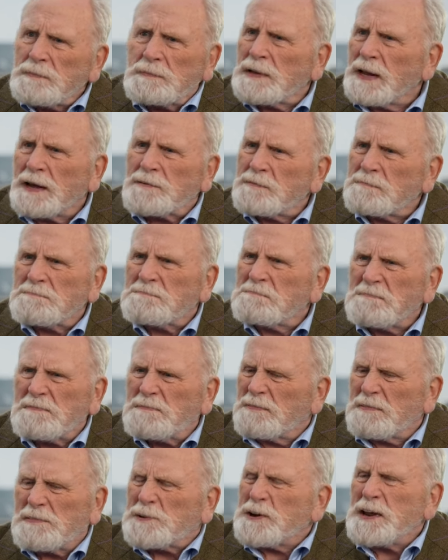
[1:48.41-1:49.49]
like
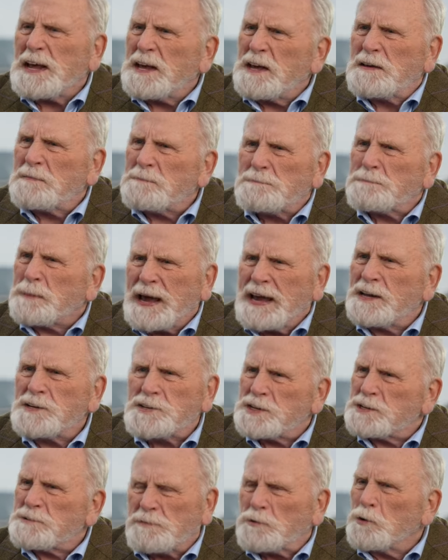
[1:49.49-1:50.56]
three
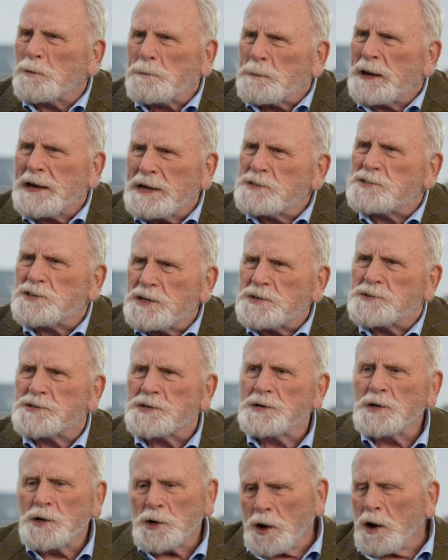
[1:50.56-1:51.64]
pages, four pages
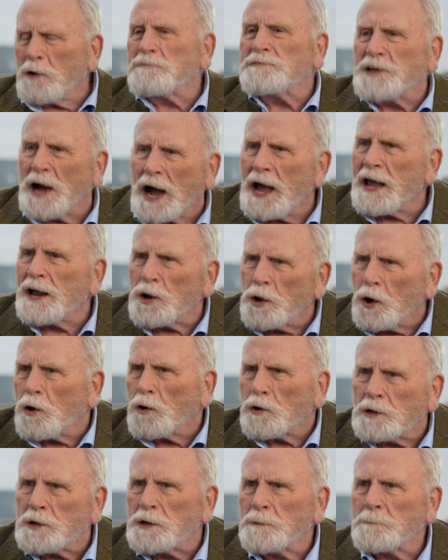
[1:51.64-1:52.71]
of
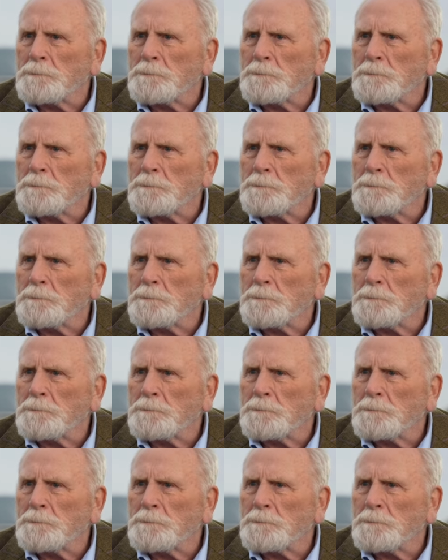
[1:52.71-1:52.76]
dialogue